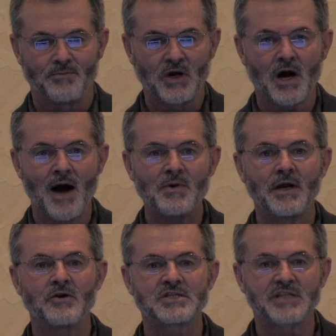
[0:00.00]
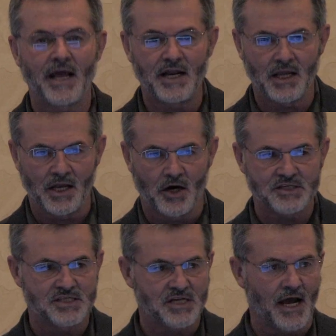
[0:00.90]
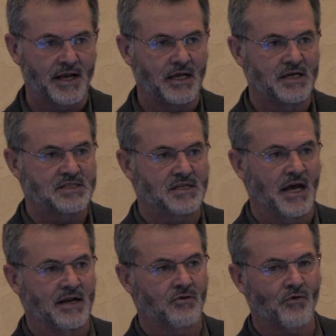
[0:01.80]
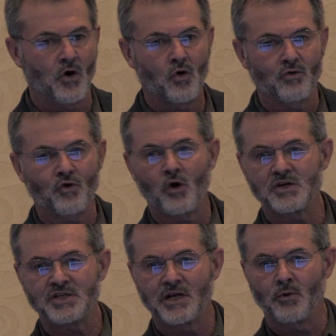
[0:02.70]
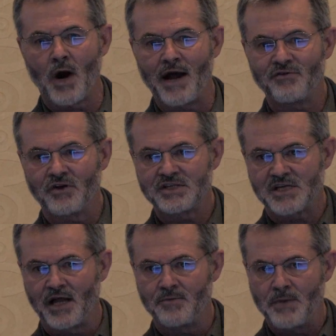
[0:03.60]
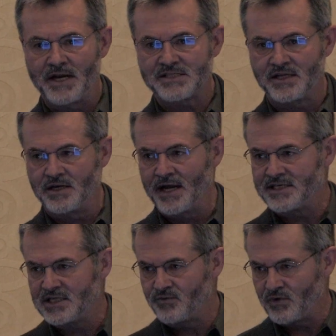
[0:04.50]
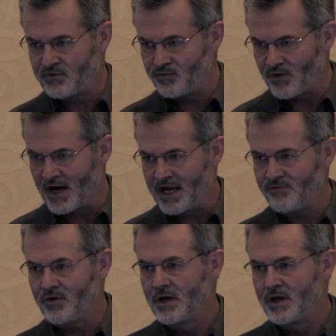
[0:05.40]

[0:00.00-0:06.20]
the common understanding in our society is that Thorazine arrives in asylum medicine in 1955.